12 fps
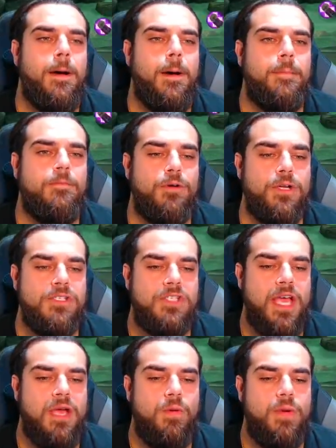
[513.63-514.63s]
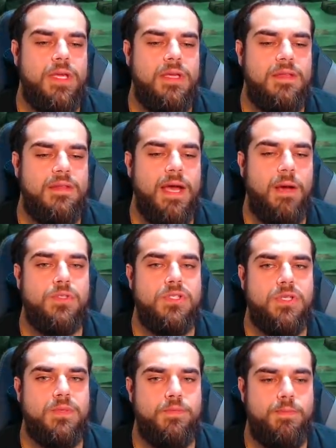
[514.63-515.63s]
for his AoE. That was
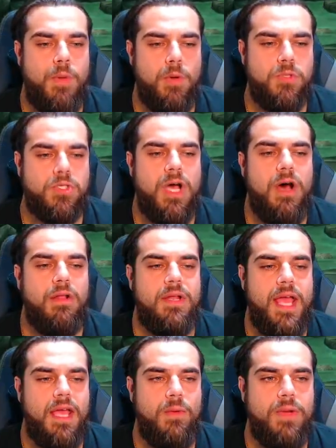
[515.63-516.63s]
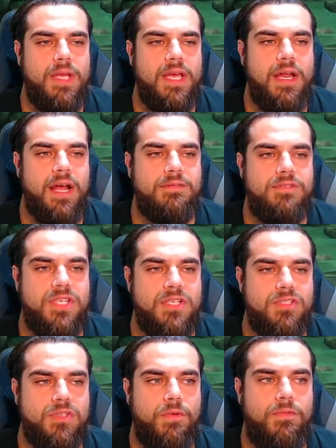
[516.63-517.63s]
the most solid AoE hit I've
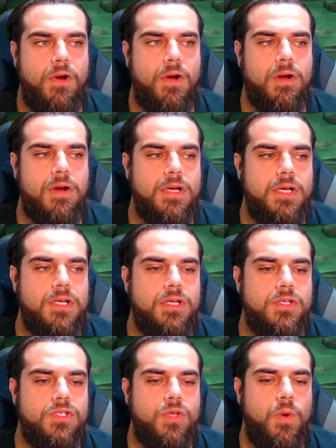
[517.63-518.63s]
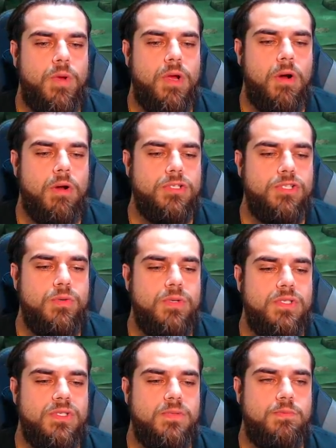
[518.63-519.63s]
seen so far. So we are
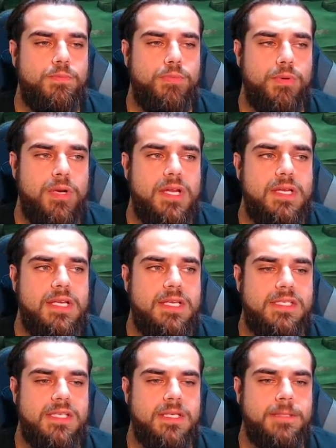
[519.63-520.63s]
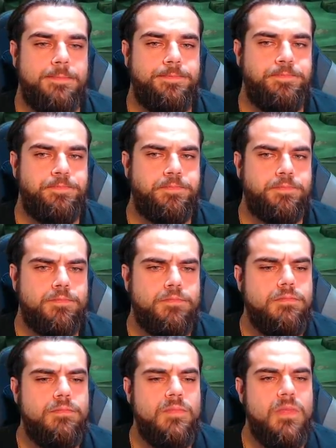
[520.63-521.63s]
doing pretty decent.
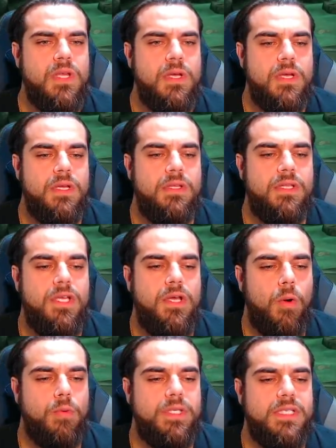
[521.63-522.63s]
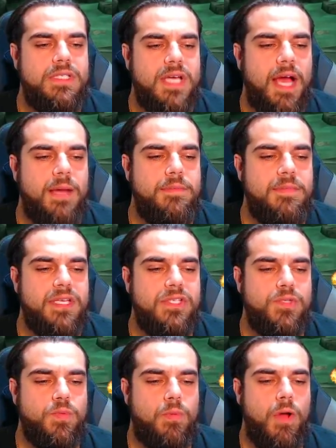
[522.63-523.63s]
The only time
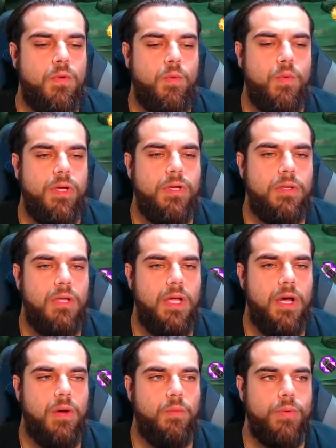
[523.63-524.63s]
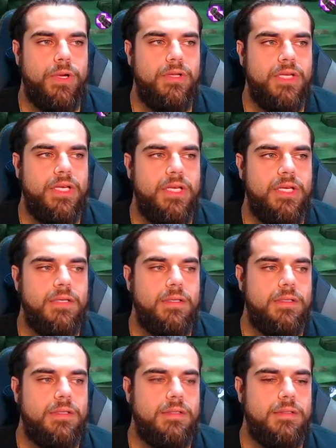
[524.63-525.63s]
this run will really
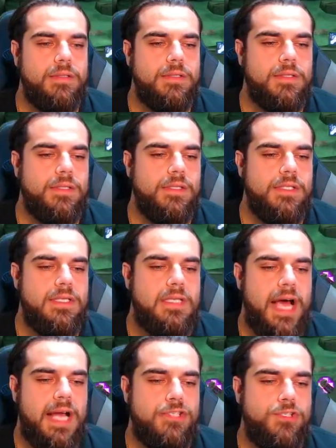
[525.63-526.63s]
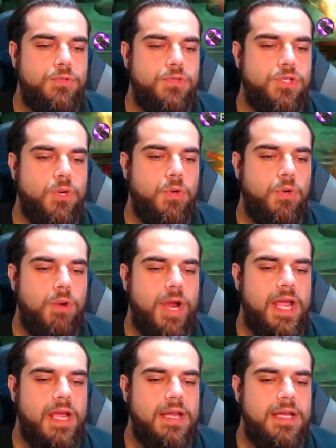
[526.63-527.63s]
not do so
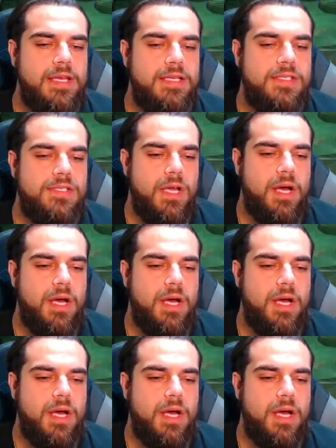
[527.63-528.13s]
great is